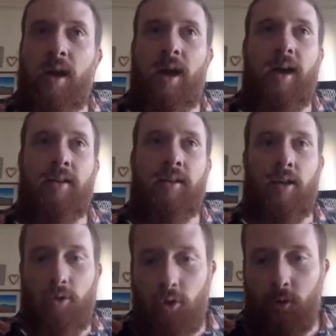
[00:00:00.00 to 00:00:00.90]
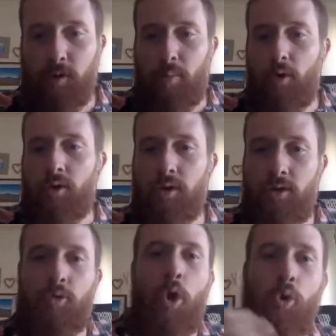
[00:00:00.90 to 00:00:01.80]
and you as a person
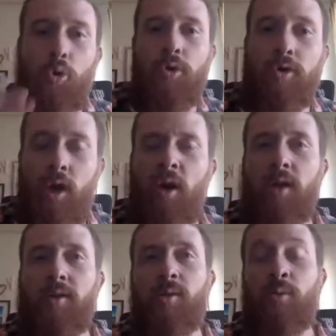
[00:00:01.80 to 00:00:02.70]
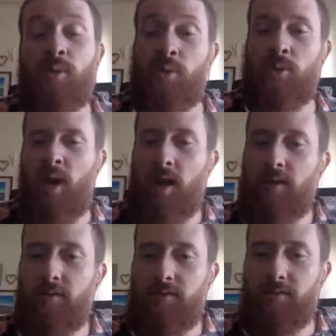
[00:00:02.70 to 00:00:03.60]
who you're talking to, so you
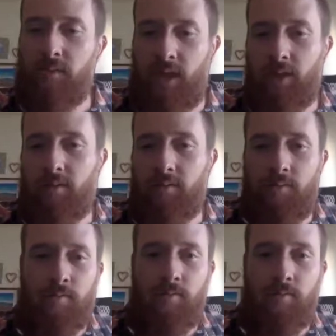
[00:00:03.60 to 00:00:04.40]
kind of can